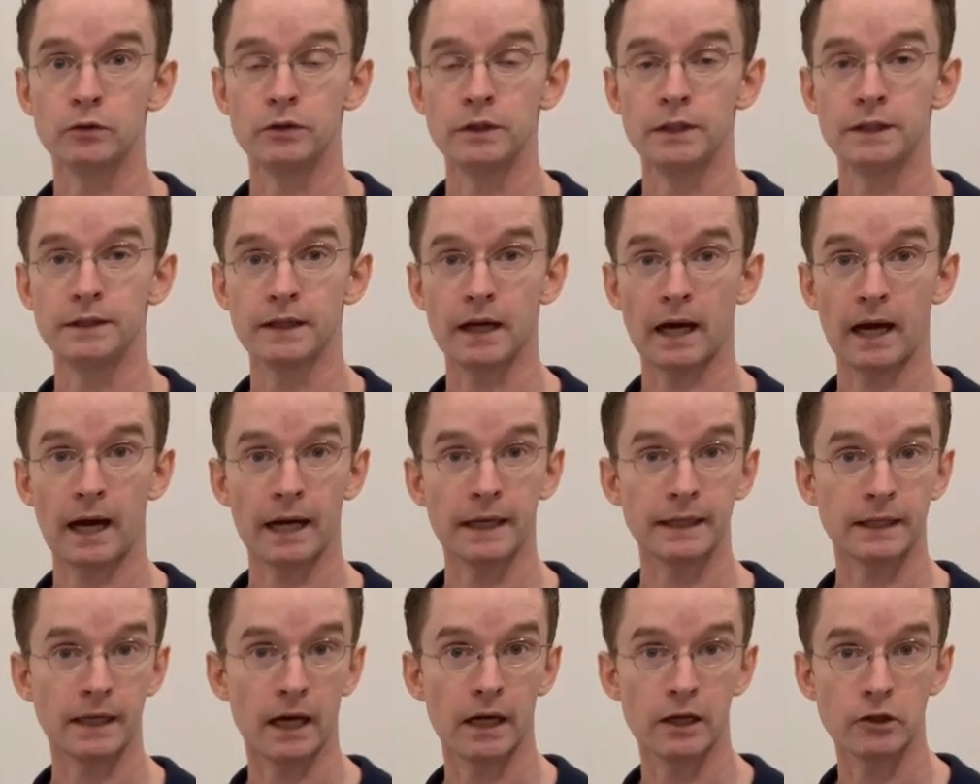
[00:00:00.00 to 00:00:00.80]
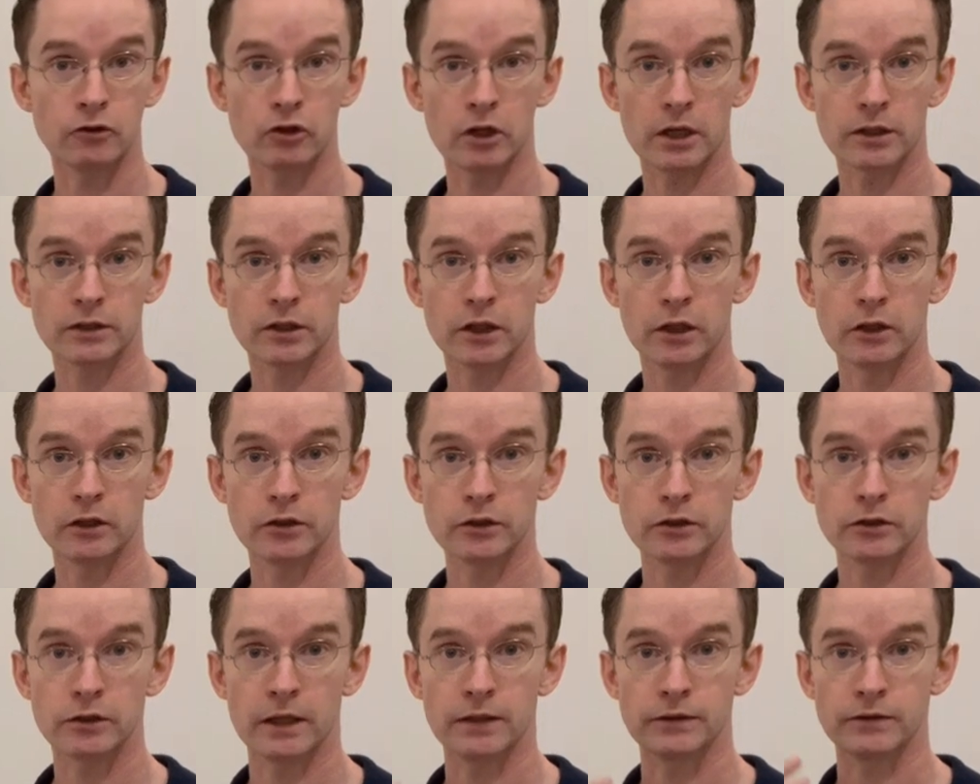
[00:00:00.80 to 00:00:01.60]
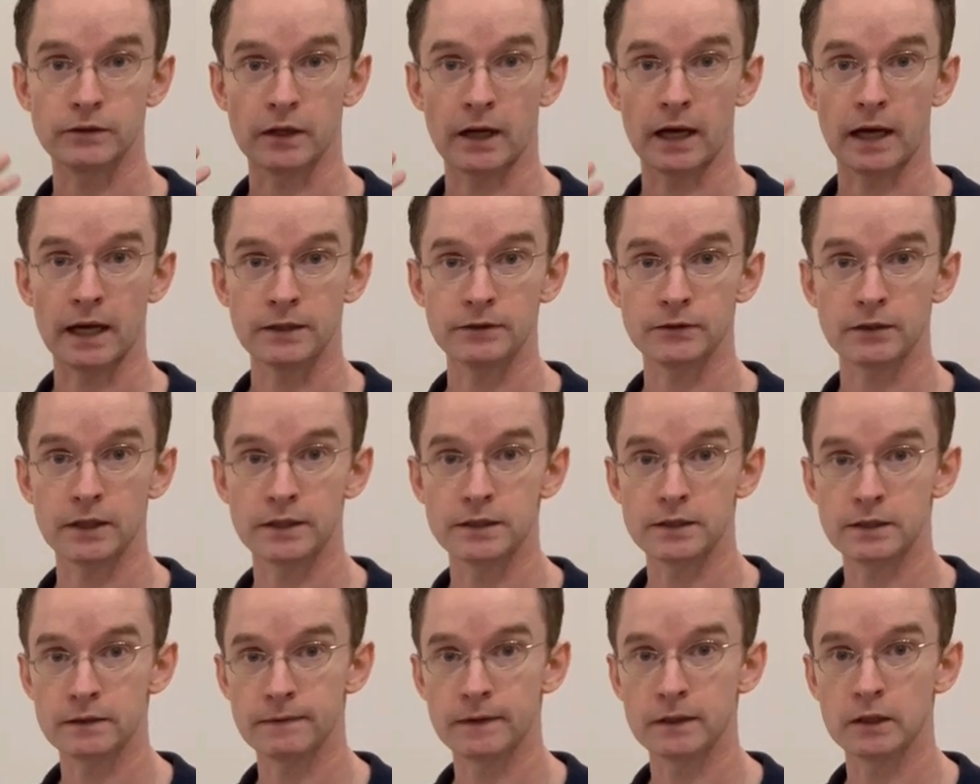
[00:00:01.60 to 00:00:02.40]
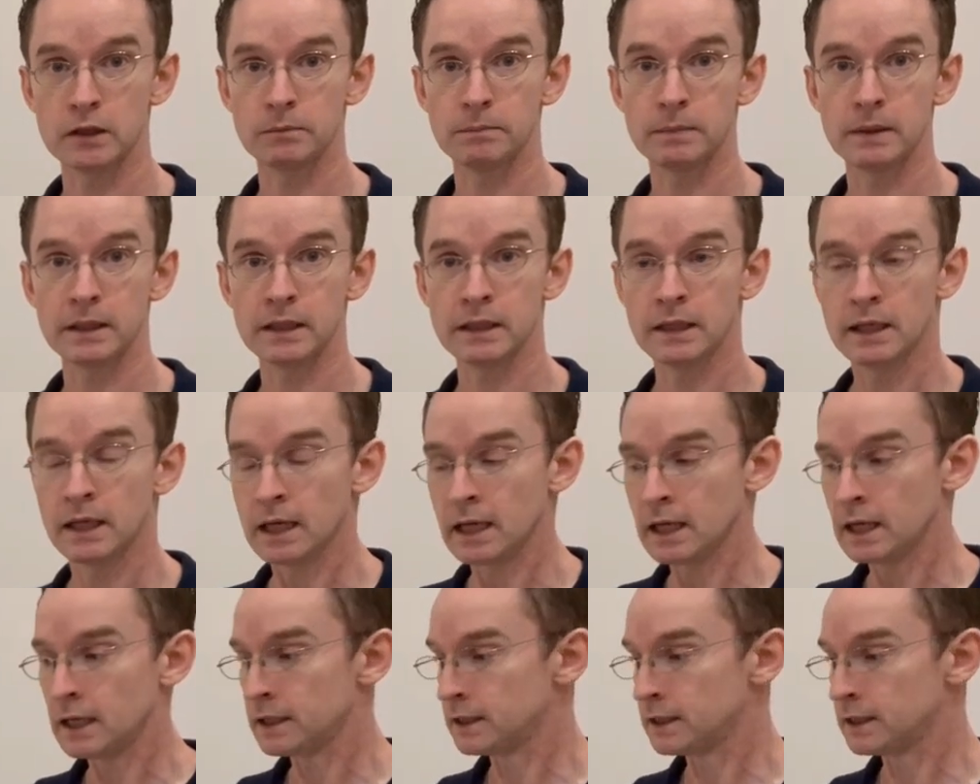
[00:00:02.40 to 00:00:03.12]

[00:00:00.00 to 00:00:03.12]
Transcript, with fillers: who need the high contrast colors as their eyesight's developing,